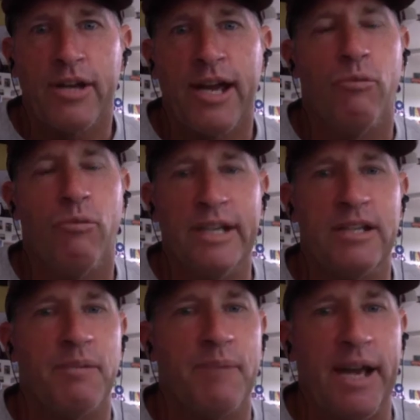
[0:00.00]
we need
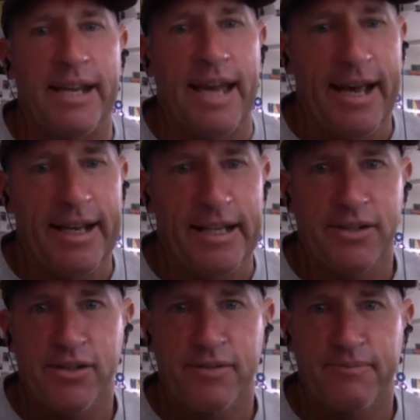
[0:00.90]
to make
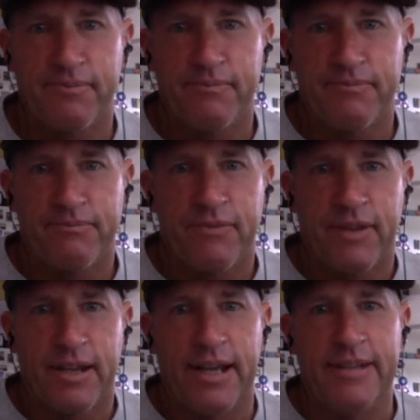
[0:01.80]
edits.
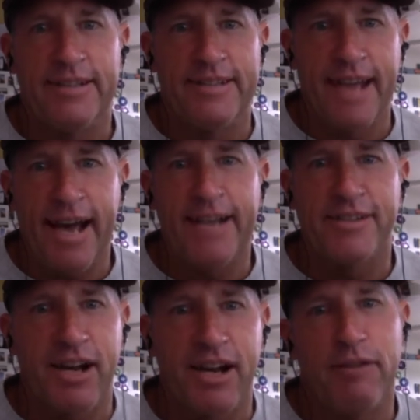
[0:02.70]
And the dad is
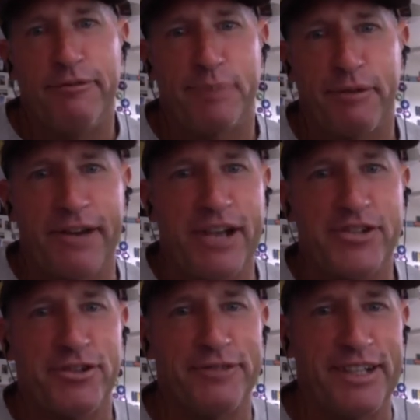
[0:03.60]
now a
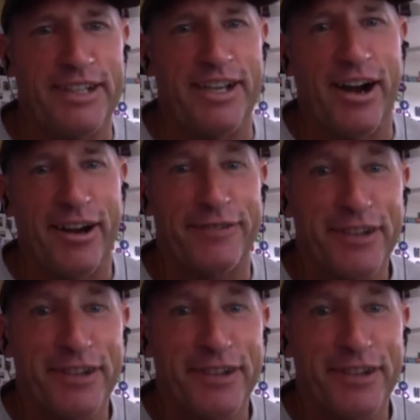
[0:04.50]
professional videographer?